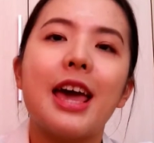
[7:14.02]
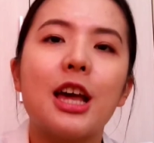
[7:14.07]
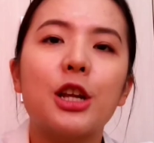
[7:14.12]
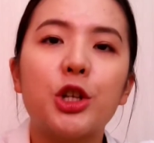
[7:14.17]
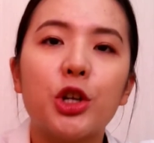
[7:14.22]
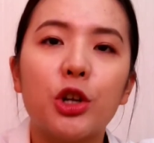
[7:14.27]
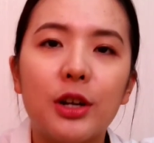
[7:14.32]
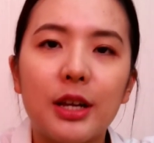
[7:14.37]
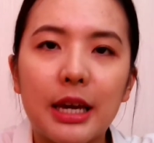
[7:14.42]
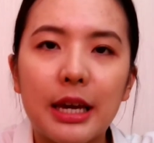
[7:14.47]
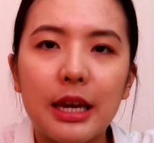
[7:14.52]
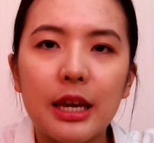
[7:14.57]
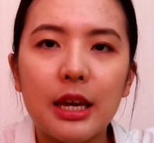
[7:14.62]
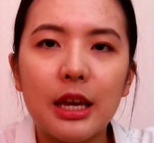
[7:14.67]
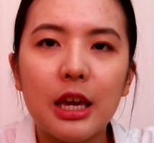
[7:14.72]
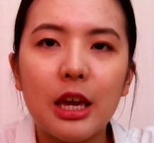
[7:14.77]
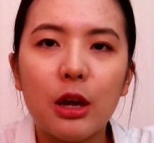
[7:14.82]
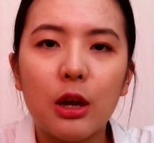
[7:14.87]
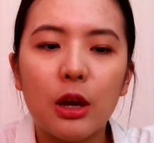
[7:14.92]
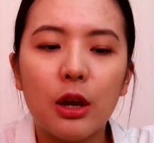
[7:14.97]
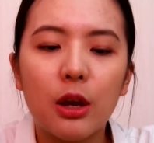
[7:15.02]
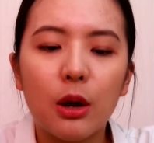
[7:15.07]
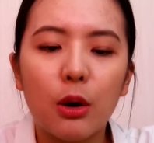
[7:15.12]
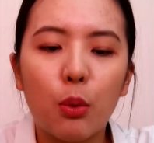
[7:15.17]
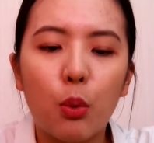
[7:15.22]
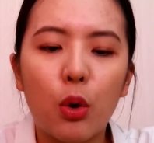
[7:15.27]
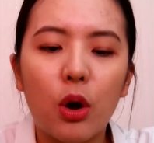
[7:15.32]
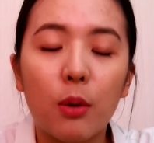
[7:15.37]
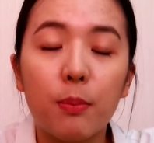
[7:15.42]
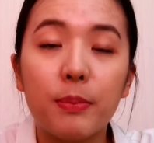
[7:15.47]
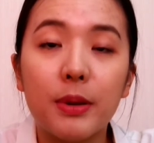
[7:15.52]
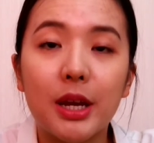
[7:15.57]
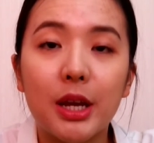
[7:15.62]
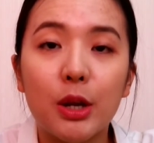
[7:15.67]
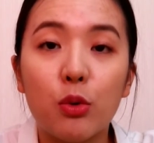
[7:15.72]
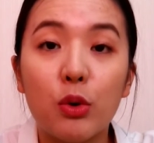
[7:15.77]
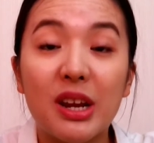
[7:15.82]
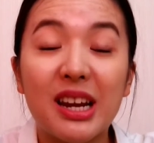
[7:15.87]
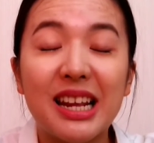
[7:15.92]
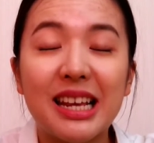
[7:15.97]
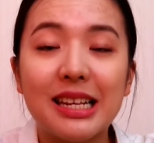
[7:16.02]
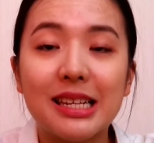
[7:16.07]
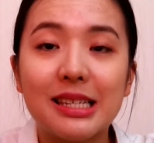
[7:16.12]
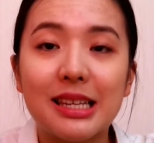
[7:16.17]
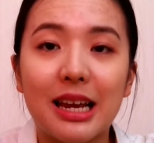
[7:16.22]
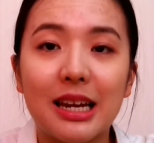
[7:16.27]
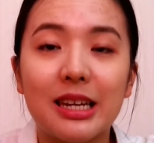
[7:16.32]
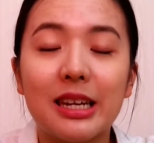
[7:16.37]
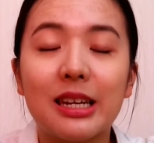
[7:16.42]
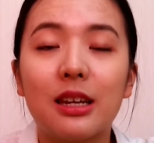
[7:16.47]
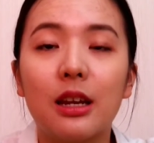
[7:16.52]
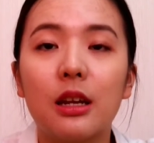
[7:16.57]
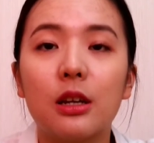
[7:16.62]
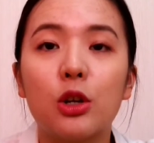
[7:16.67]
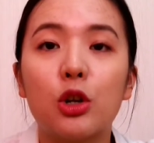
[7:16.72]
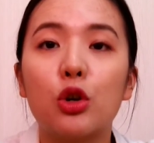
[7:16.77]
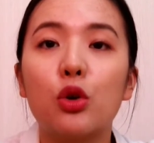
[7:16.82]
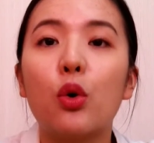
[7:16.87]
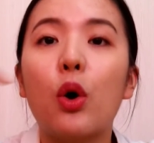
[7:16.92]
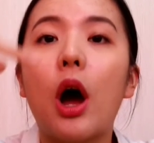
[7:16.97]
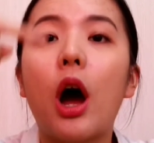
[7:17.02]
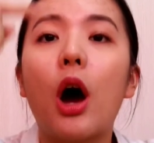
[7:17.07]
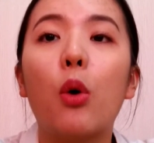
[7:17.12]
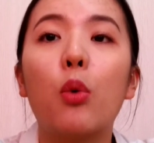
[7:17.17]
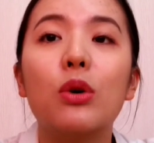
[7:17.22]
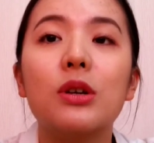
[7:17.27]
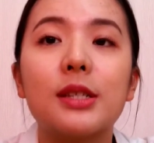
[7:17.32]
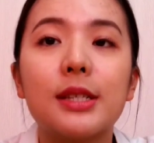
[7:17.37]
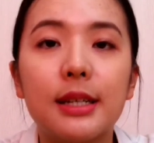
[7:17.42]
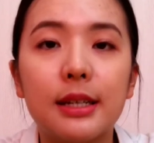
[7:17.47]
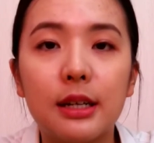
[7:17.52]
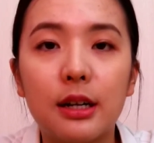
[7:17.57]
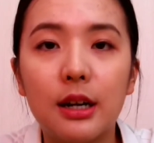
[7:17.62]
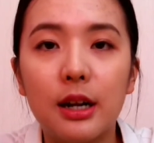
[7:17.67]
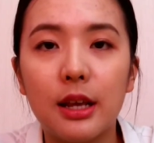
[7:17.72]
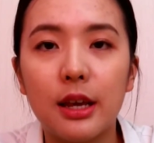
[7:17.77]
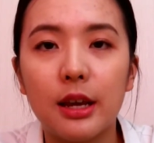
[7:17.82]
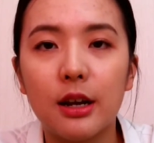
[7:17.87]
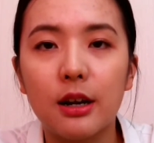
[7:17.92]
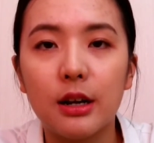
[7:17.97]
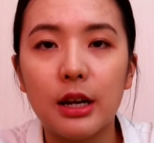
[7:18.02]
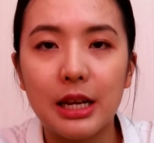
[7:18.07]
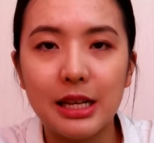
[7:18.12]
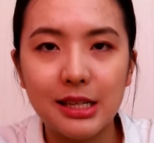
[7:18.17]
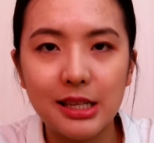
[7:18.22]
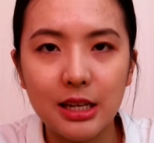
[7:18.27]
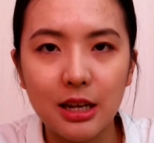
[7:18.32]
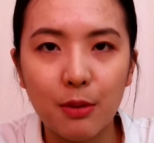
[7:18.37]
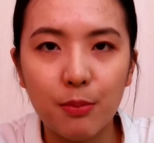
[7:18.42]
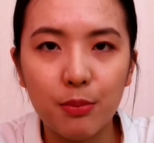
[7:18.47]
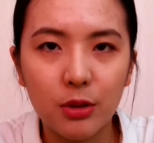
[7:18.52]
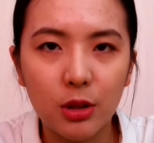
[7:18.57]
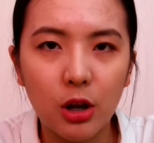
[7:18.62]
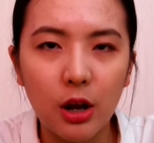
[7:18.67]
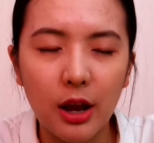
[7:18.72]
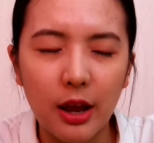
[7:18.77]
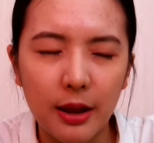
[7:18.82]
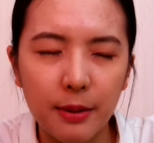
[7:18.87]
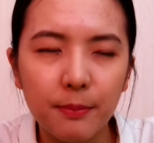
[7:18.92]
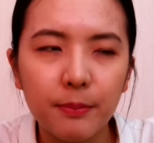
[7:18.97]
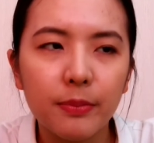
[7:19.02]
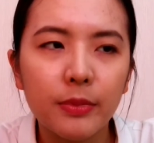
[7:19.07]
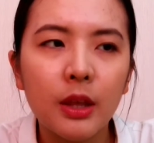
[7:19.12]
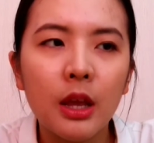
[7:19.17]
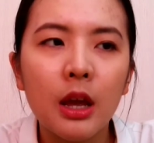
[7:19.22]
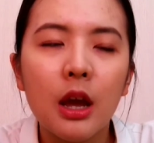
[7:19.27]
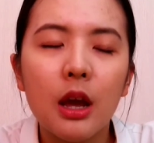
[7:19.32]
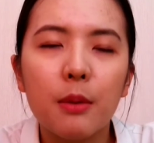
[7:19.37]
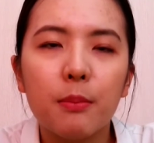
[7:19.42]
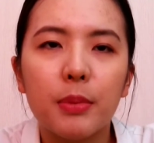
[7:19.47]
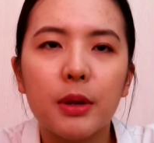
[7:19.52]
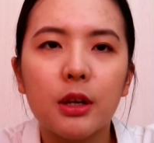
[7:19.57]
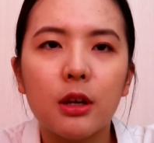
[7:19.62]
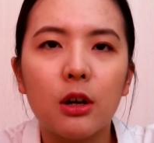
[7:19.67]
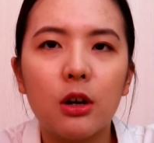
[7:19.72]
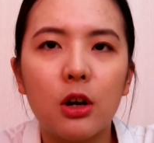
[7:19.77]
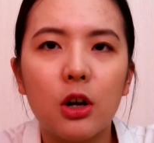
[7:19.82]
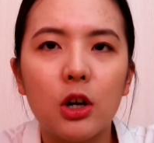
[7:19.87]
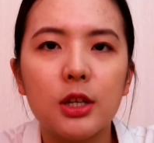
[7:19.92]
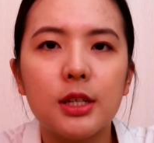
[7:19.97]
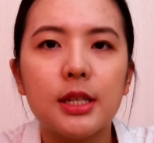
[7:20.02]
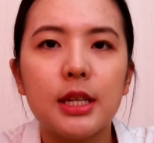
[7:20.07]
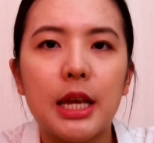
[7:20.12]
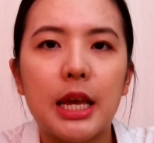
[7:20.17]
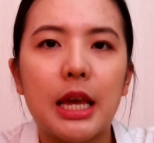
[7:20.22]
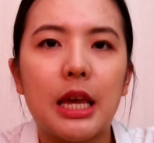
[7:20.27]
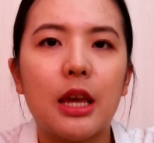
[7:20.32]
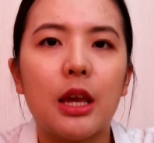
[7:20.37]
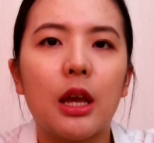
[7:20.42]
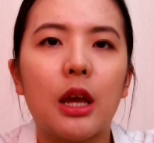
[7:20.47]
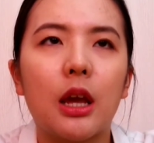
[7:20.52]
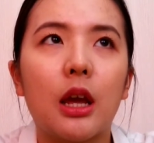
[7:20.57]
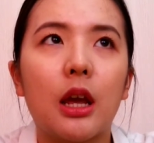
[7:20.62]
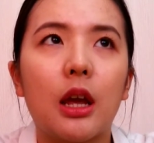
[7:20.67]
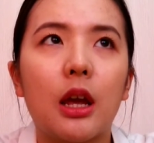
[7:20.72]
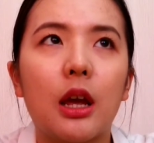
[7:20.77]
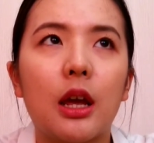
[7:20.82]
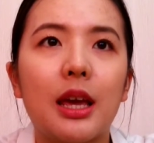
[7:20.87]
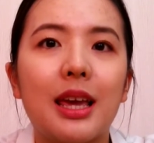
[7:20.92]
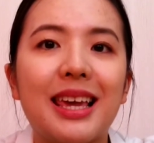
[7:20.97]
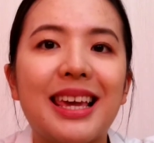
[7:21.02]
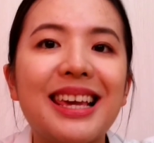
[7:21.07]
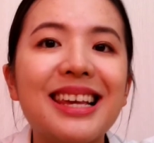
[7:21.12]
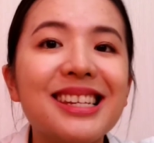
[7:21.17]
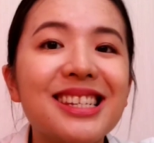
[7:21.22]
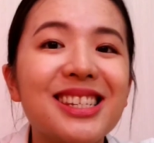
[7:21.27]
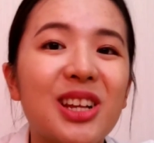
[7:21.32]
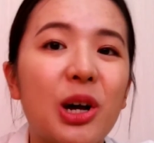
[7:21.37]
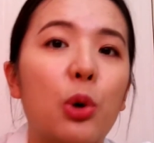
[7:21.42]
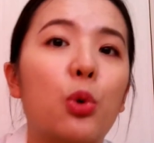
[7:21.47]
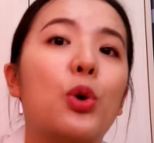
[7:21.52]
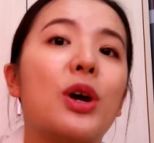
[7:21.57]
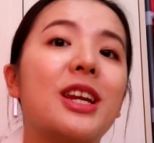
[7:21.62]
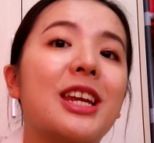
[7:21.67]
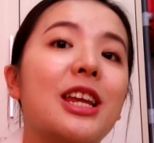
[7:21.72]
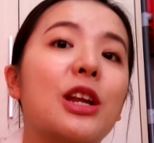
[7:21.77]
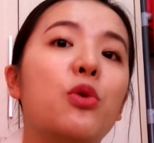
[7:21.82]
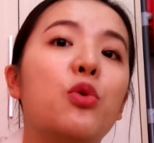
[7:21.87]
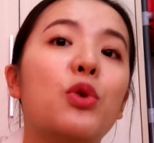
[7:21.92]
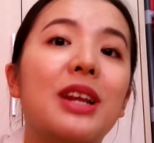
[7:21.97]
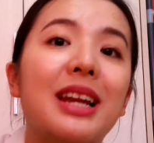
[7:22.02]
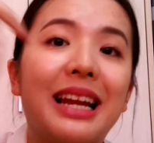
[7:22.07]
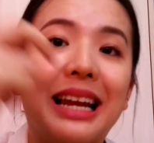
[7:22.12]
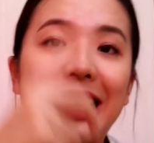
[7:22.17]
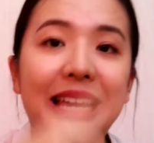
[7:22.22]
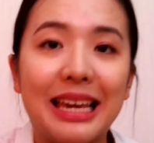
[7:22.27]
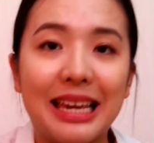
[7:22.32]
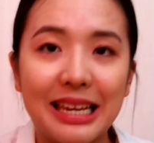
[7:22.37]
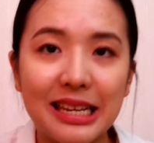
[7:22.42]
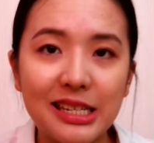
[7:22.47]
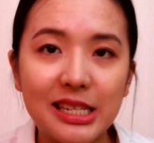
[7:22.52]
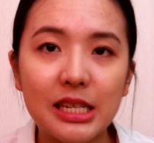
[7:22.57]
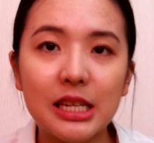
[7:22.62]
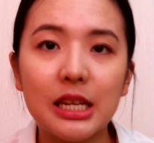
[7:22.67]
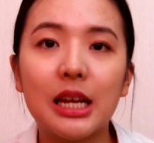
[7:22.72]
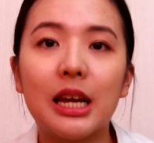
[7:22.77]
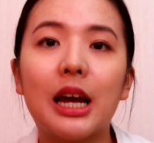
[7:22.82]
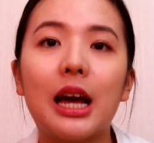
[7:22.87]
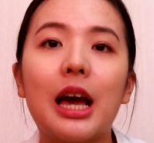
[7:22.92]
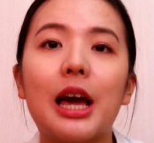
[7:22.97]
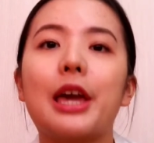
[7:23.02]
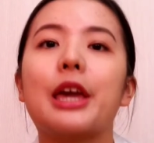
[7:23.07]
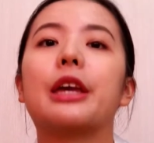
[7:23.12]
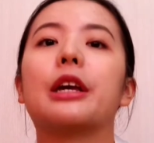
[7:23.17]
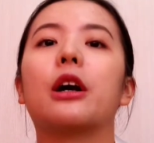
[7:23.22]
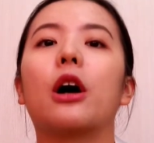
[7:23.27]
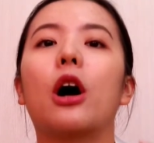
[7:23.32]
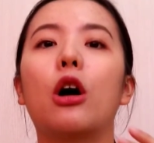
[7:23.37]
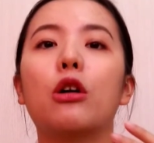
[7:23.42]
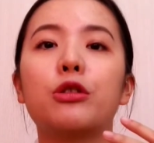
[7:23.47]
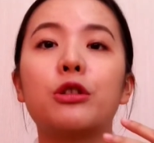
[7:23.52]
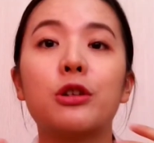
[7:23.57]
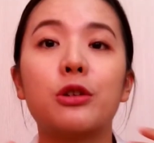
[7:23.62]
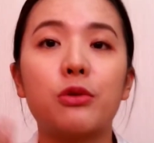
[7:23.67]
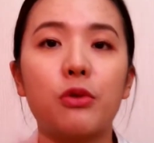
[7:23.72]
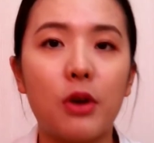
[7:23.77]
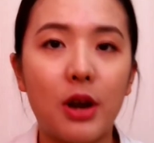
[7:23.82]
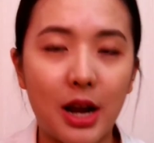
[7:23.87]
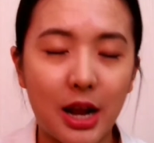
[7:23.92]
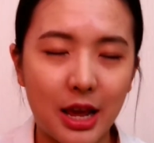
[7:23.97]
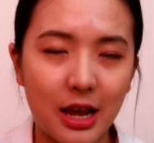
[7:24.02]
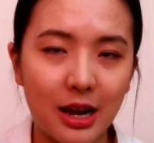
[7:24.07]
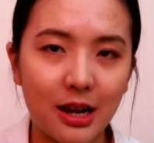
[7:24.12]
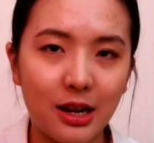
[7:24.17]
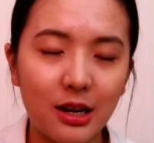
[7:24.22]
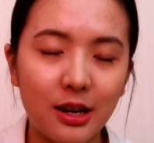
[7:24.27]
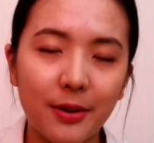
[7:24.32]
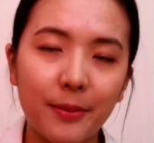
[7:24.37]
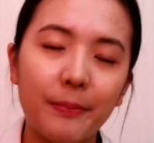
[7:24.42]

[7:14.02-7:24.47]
actually it will be released at 2 hours earlier in Singapore time, because it is already released in Australia.